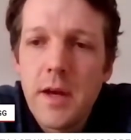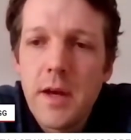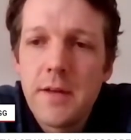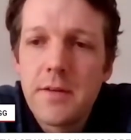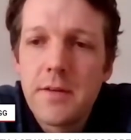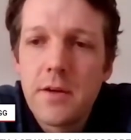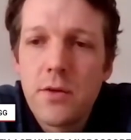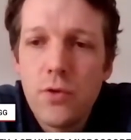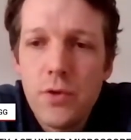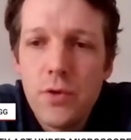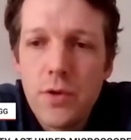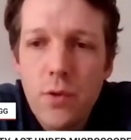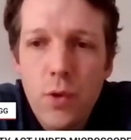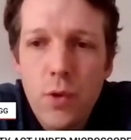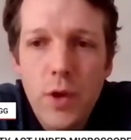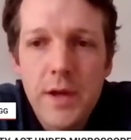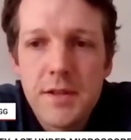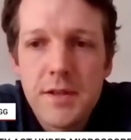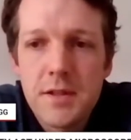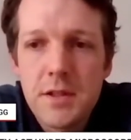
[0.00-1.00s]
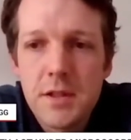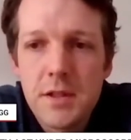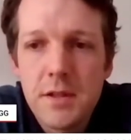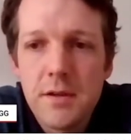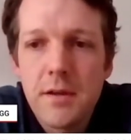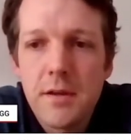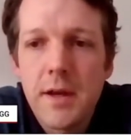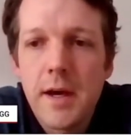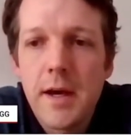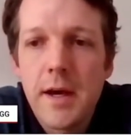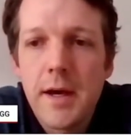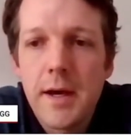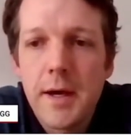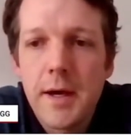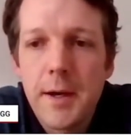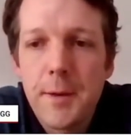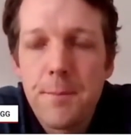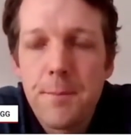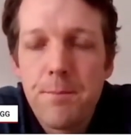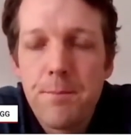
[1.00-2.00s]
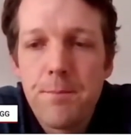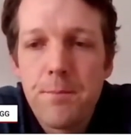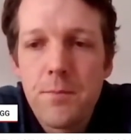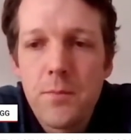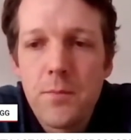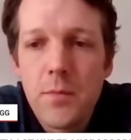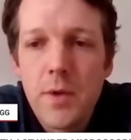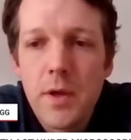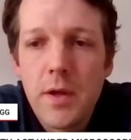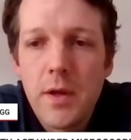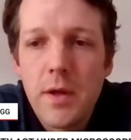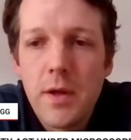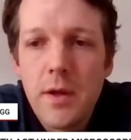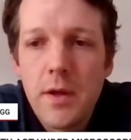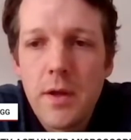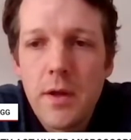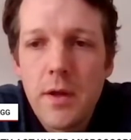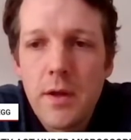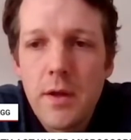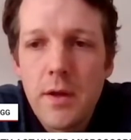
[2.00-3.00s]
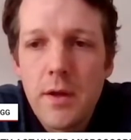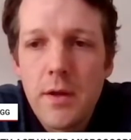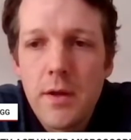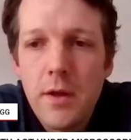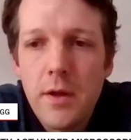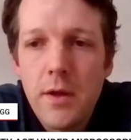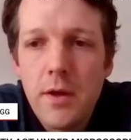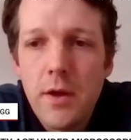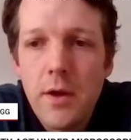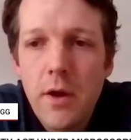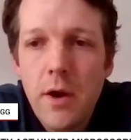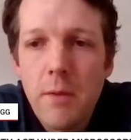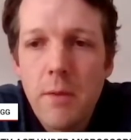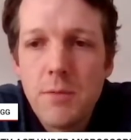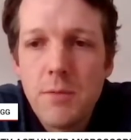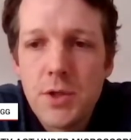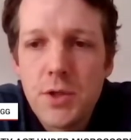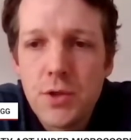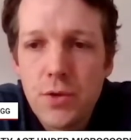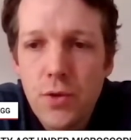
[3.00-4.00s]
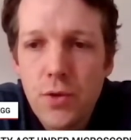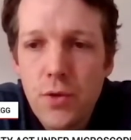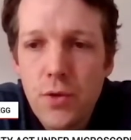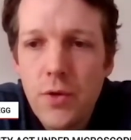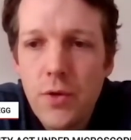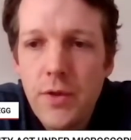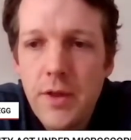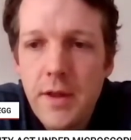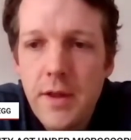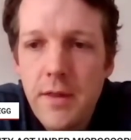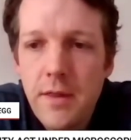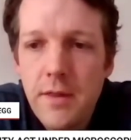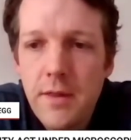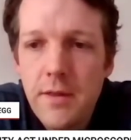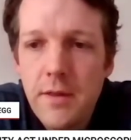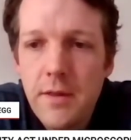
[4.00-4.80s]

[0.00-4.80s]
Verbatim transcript: It's a good question. I'm sure that